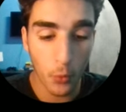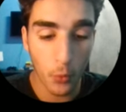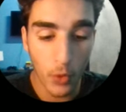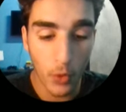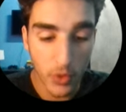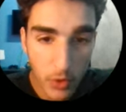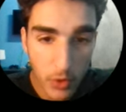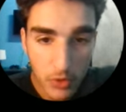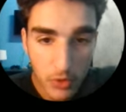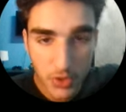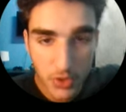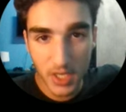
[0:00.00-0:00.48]

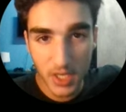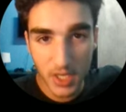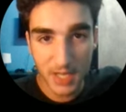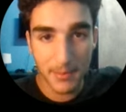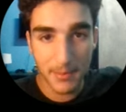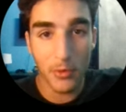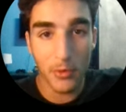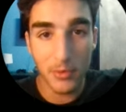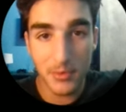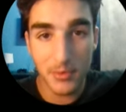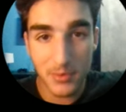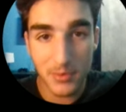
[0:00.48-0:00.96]
when we're
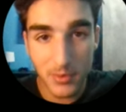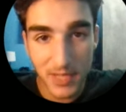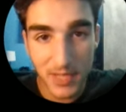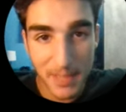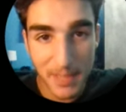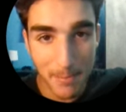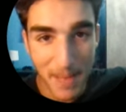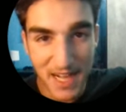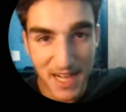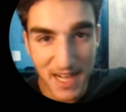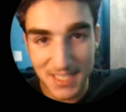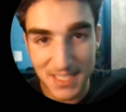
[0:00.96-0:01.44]
talking about
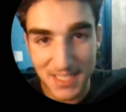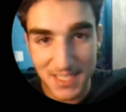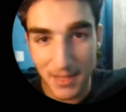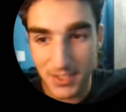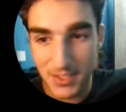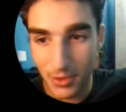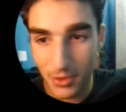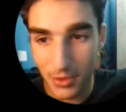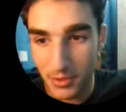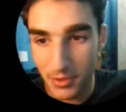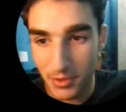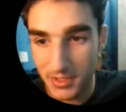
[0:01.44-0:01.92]

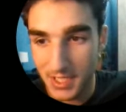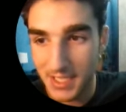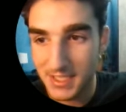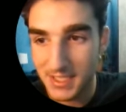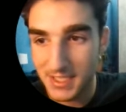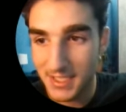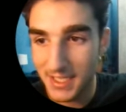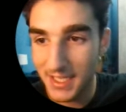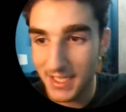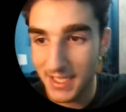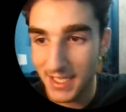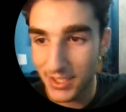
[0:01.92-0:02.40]
maximizing our
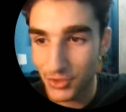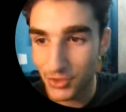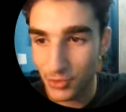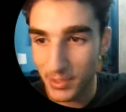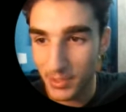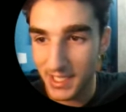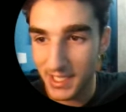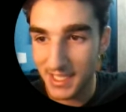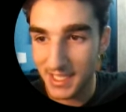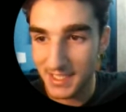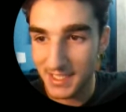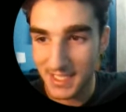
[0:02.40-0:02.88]
intensity and
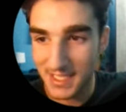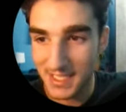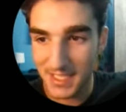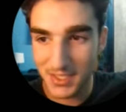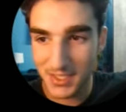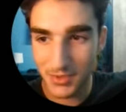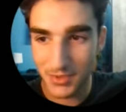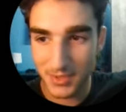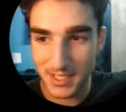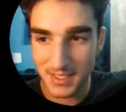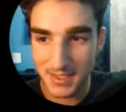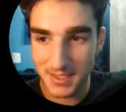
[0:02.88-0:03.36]
training
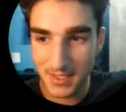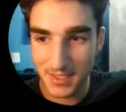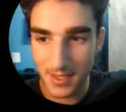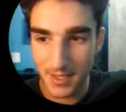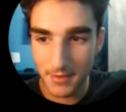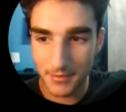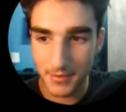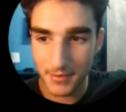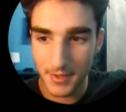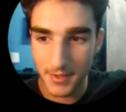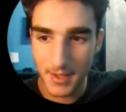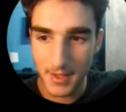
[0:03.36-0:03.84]
intensely and
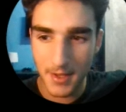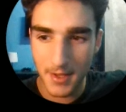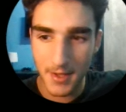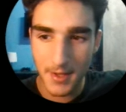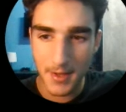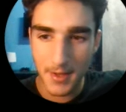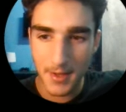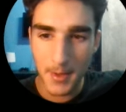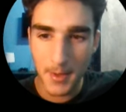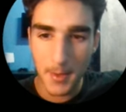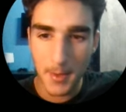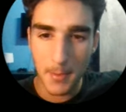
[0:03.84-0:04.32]
stuff,
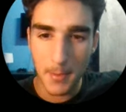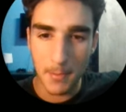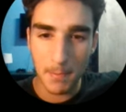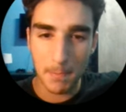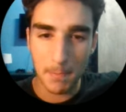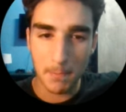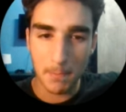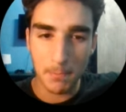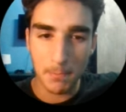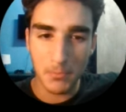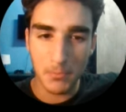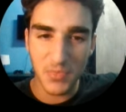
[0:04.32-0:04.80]

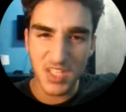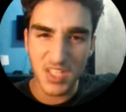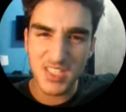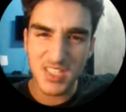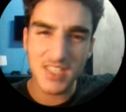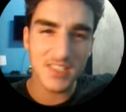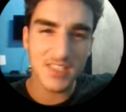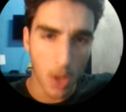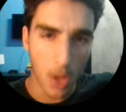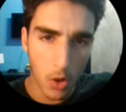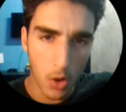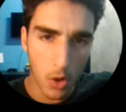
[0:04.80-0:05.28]

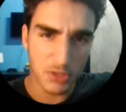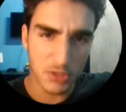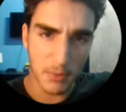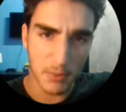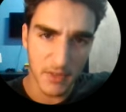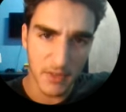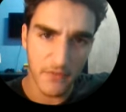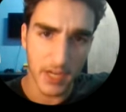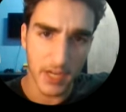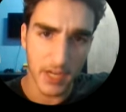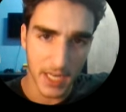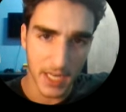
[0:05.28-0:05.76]
this is the
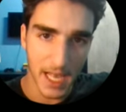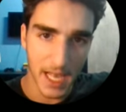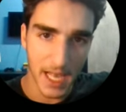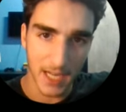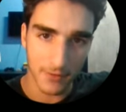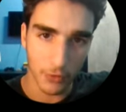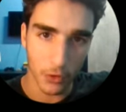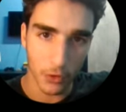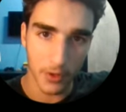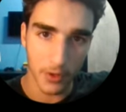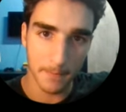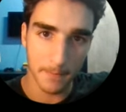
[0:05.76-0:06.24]
ultimate fucking
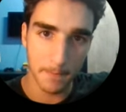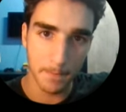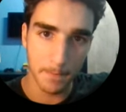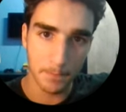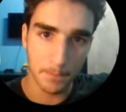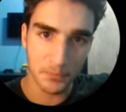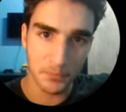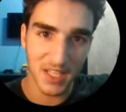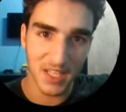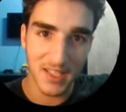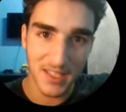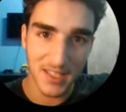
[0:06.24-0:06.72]
hack for it,
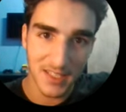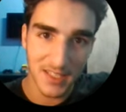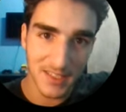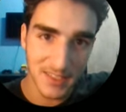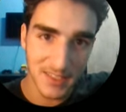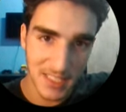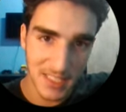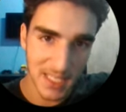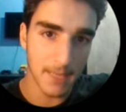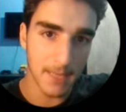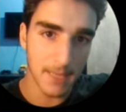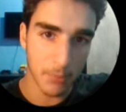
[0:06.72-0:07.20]

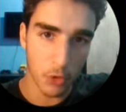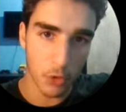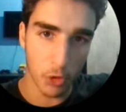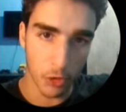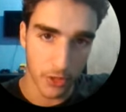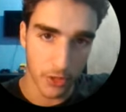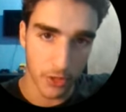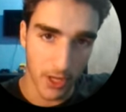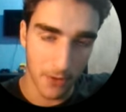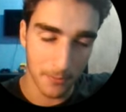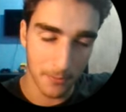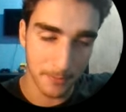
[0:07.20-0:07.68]
taking
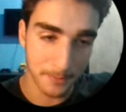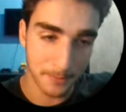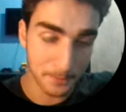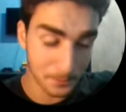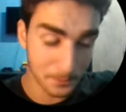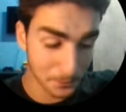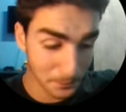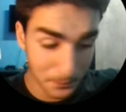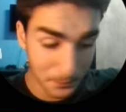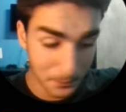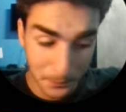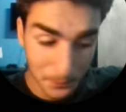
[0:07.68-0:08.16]
pre-workout.
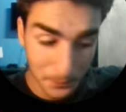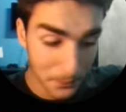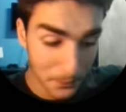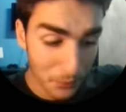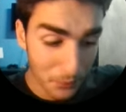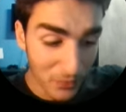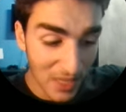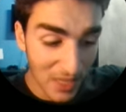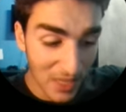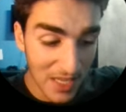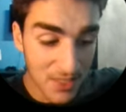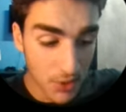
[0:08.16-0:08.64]

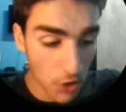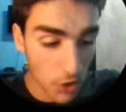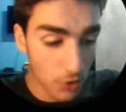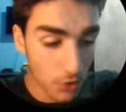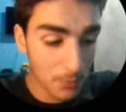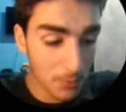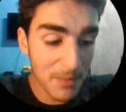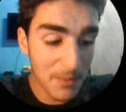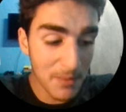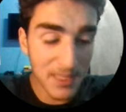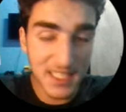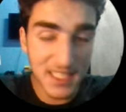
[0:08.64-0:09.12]
And
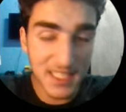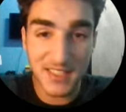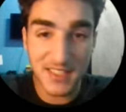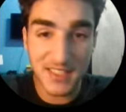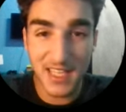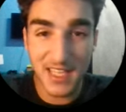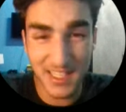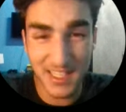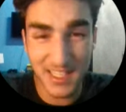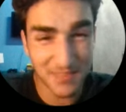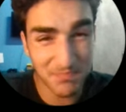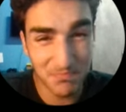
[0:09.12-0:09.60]

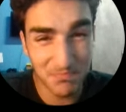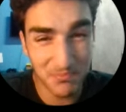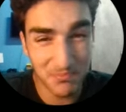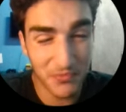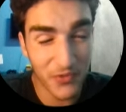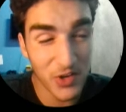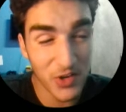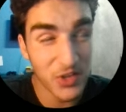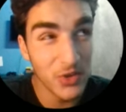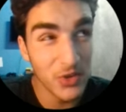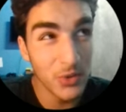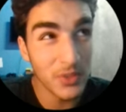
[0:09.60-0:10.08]
maybe like
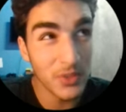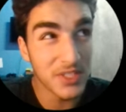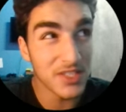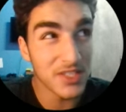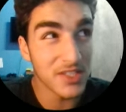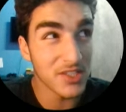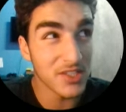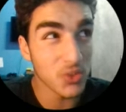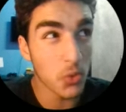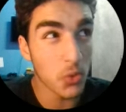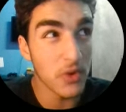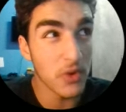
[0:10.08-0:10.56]
for you,
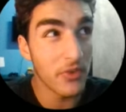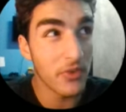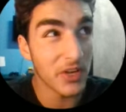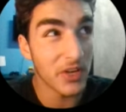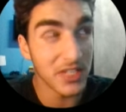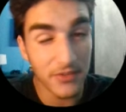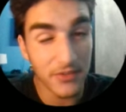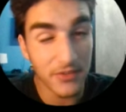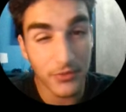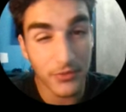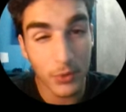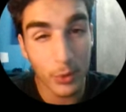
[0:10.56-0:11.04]
it's quite
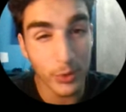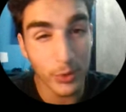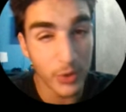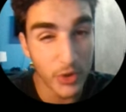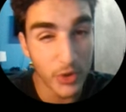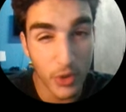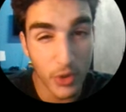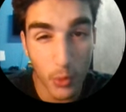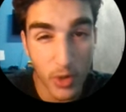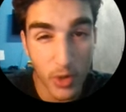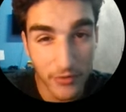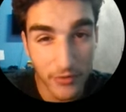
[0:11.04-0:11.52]
fucking
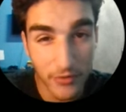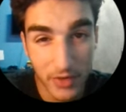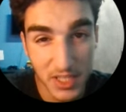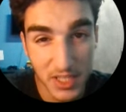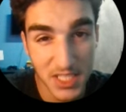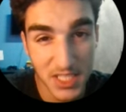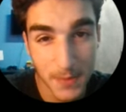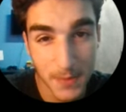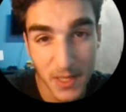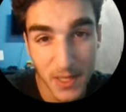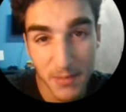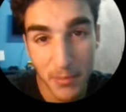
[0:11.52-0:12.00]
difficult. You don't want to
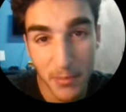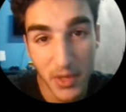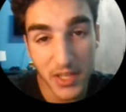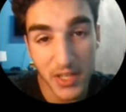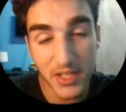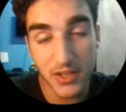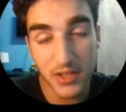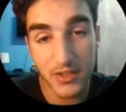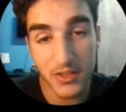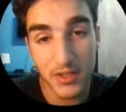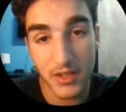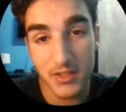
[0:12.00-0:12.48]
fucking spend
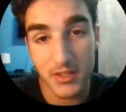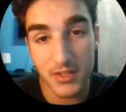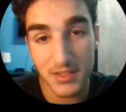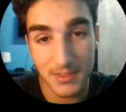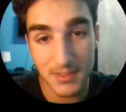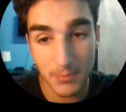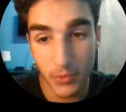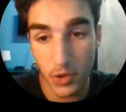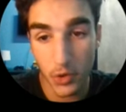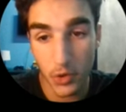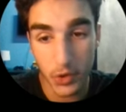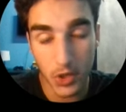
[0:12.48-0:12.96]
money
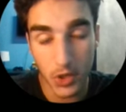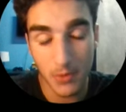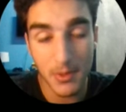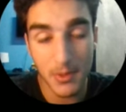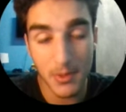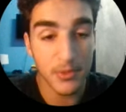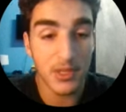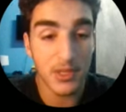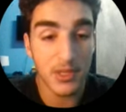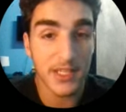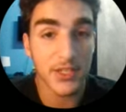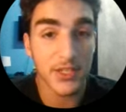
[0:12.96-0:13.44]
on
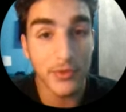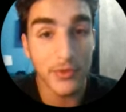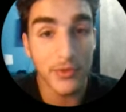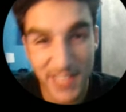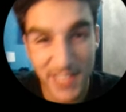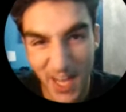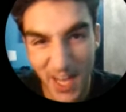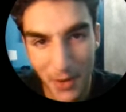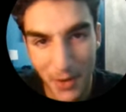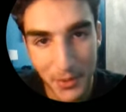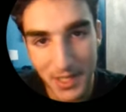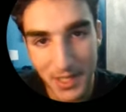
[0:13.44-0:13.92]
pre-workout. Maybe like
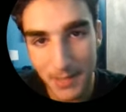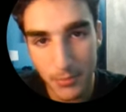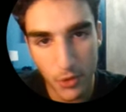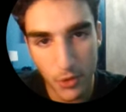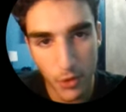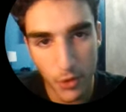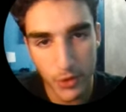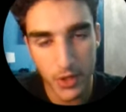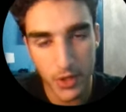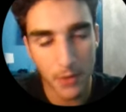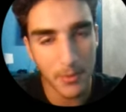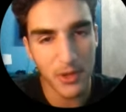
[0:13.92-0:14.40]
you're doubting
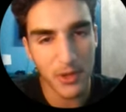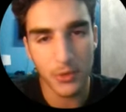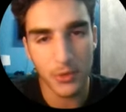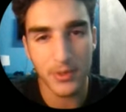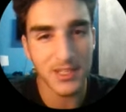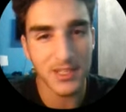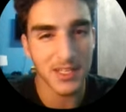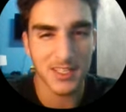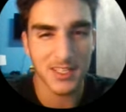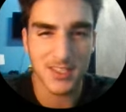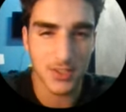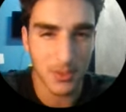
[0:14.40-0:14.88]
pre-workout. By
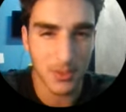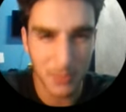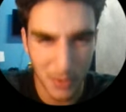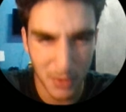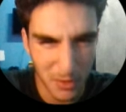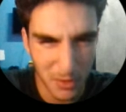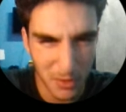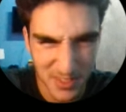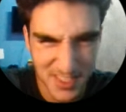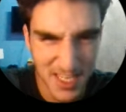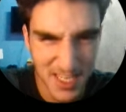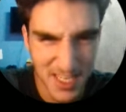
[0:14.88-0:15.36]
the way, like it's
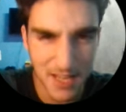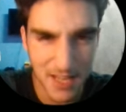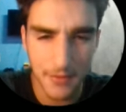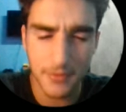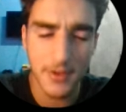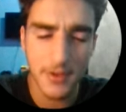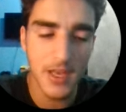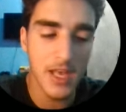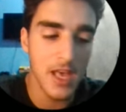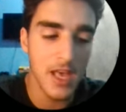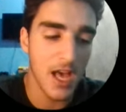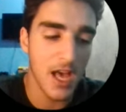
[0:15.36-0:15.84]
completely
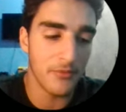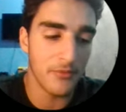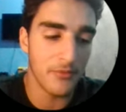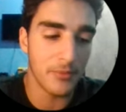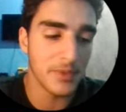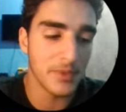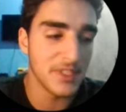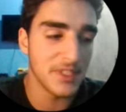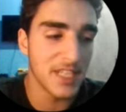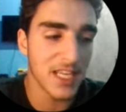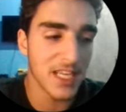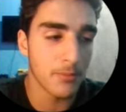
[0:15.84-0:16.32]
safe.
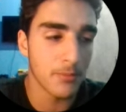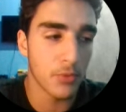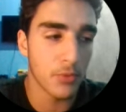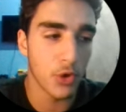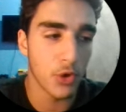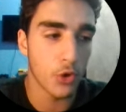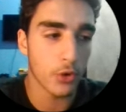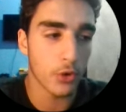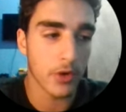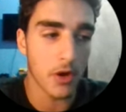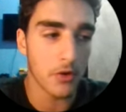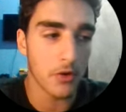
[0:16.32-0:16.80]
I've been taking
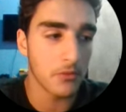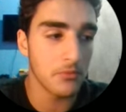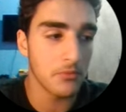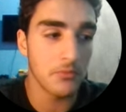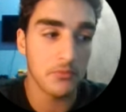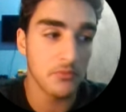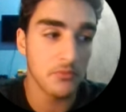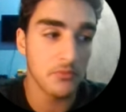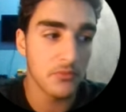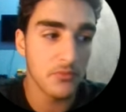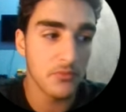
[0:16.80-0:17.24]
pre-workout